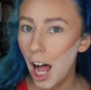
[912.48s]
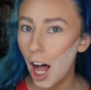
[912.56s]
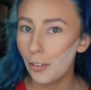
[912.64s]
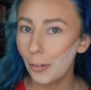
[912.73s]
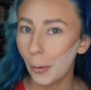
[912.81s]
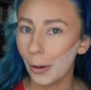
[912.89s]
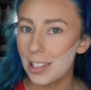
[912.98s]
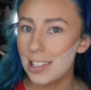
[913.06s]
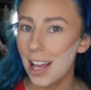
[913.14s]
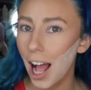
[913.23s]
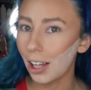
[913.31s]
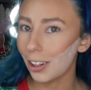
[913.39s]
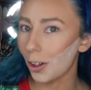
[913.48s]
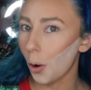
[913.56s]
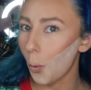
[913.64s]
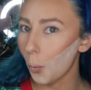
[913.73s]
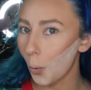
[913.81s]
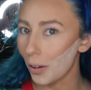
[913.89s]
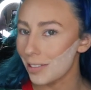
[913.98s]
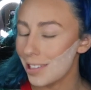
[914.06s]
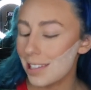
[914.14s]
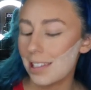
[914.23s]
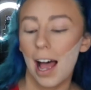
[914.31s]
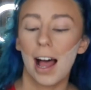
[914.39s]
Of course, a little one
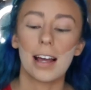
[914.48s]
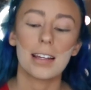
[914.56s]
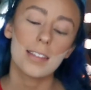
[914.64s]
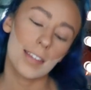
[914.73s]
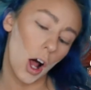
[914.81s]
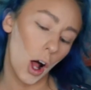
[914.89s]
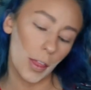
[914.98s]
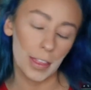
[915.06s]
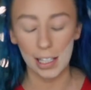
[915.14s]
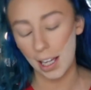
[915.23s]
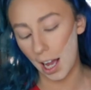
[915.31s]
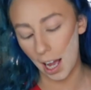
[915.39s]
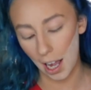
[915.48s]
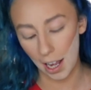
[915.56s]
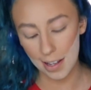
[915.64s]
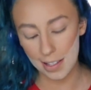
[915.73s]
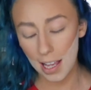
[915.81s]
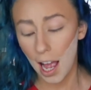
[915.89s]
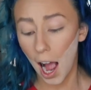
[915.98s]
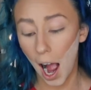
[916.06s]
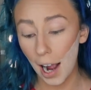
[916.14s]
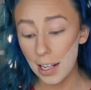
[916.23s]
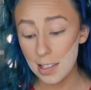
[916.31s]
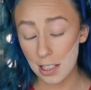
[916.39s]
size on the eyes.
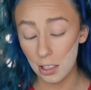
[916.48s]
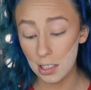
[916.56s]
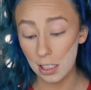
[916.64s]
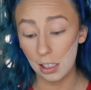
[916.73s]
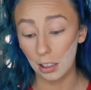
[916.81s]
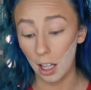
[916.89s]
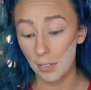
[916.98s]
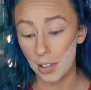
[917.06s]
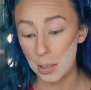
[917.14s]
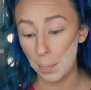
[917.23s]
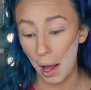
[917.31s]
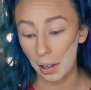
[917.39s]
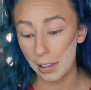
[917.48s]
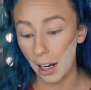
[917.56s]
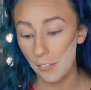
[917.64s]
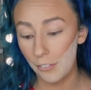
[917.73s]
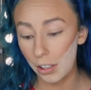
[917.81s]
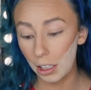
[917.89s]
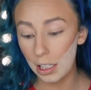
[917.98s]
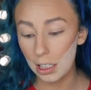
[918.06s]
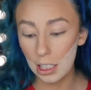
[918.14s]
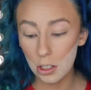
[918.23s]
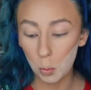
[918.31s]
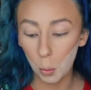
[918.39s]
I seriously love this palette. I feel like
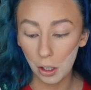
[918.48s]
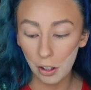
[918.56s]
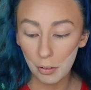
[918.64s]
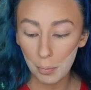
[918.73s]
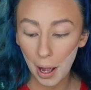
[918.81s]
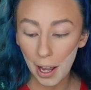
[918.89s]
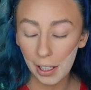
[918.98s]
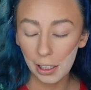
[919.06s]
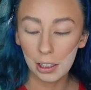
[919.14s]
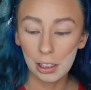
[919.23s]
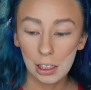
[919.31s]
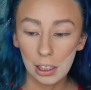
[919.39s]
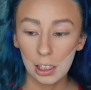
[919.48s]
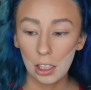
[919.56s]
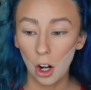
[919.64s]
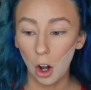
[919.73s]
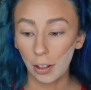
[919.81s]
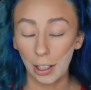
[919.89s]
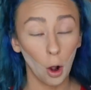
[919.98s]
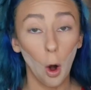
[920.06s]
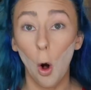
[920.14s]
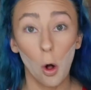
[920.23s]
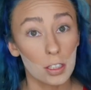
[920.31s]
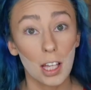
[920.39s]
it's one of my like
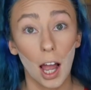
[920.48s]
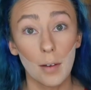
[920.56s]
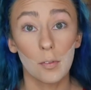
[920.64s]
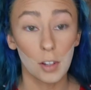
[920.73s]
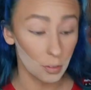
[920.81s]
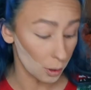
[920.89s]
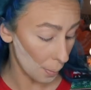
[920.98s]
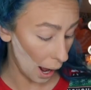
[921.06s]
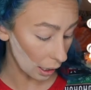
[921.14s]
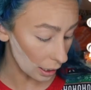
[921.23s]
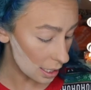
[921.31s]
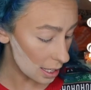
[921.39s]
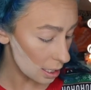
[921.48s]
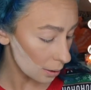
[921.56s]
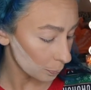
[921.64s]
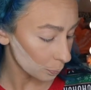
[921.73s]
all-time favorite palettes.